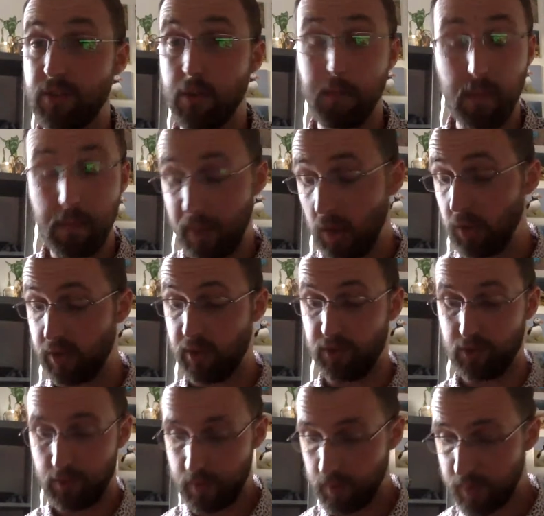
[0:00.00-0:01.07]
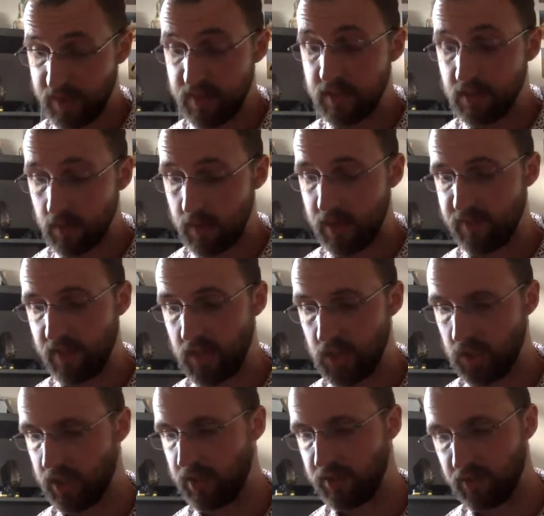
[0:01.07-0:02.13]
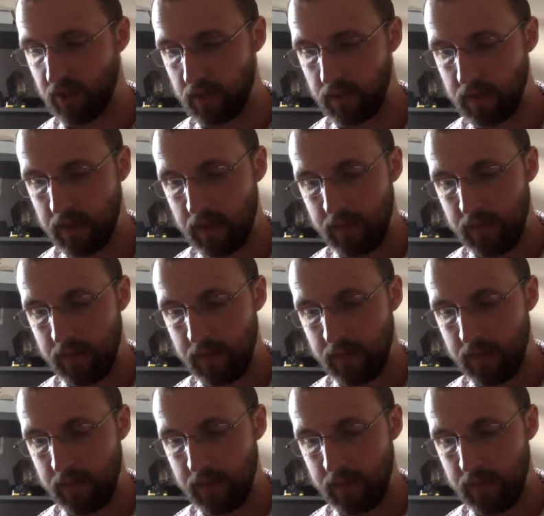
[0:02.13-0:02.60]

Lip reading: So bonkers. So we did do it eventually. So